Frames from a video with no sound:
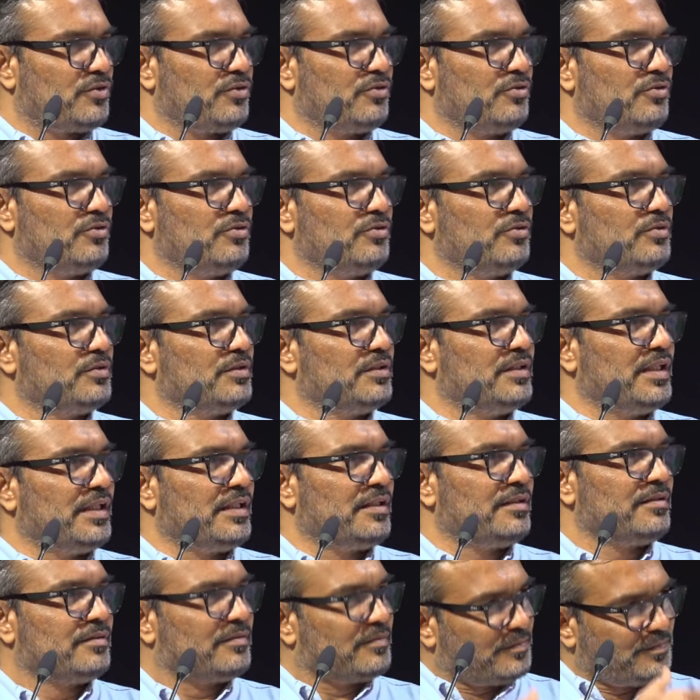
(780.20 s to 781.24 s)
to then
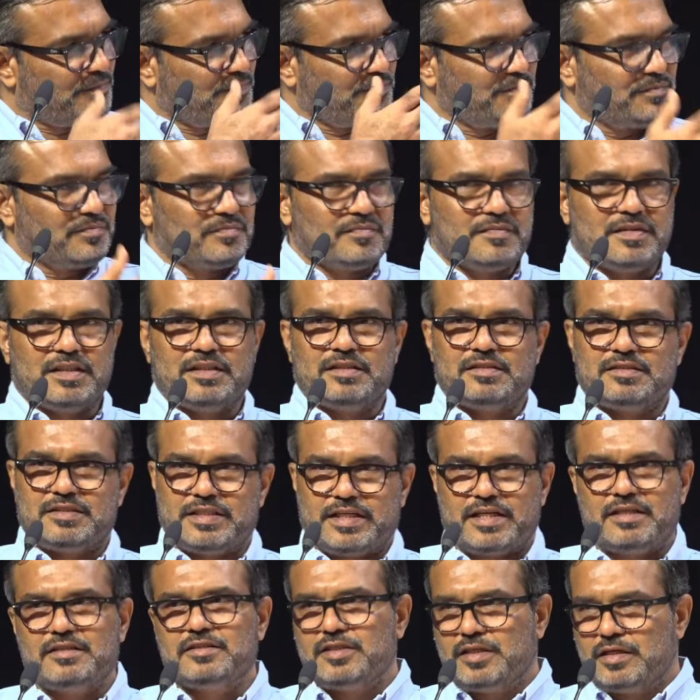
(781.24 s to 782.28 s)
the
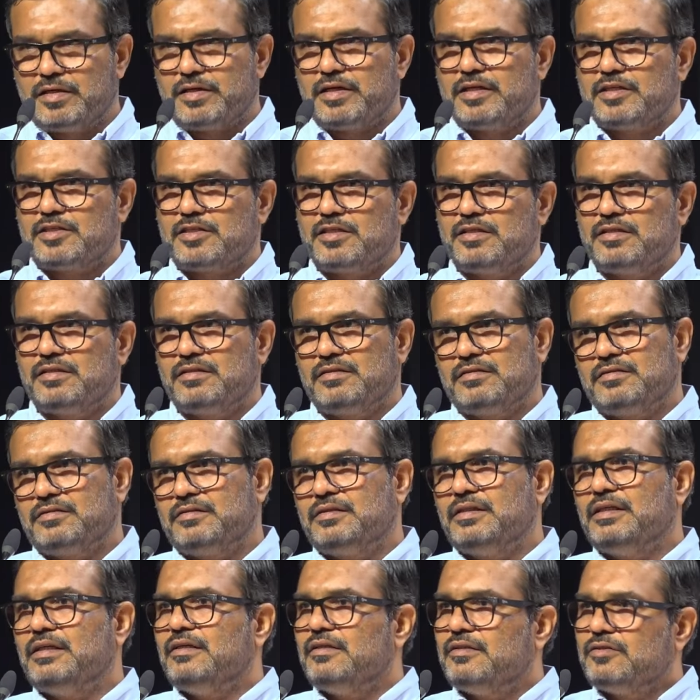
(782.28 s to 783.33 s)
second generation
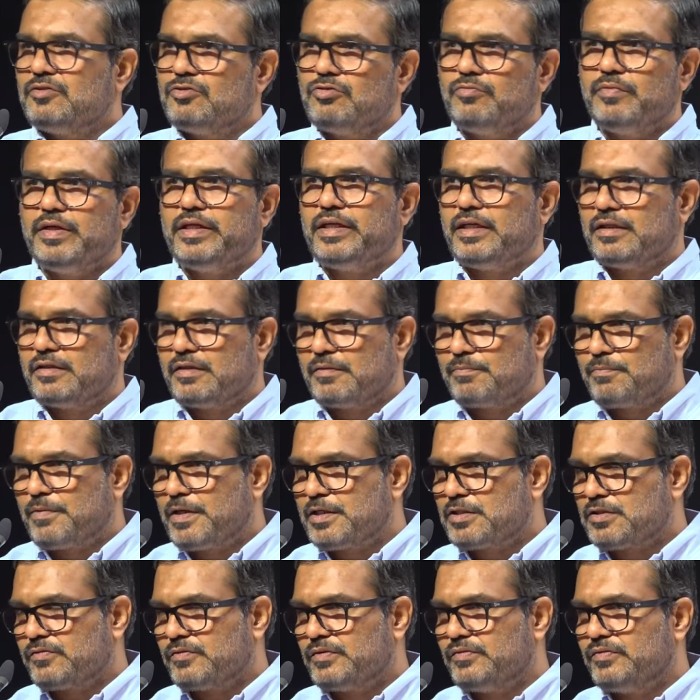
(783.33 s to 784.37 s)
to many other
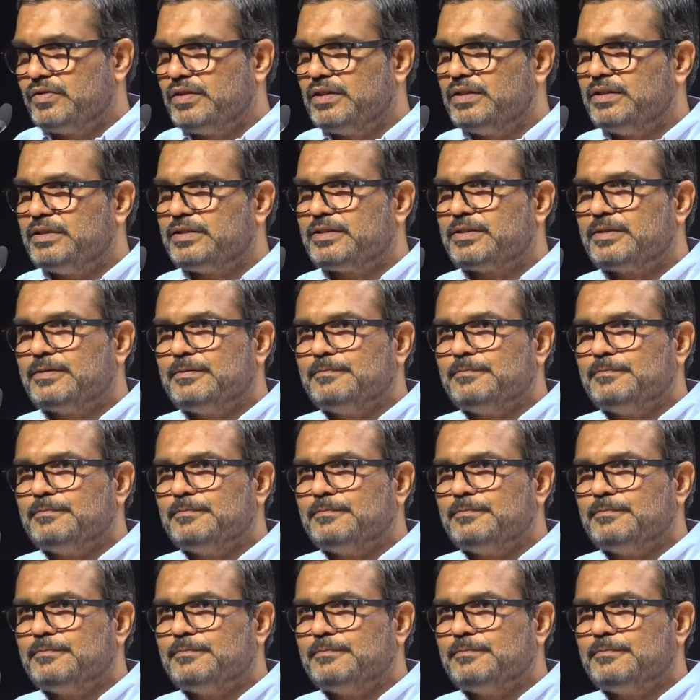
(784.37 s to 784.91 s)
parts of the world.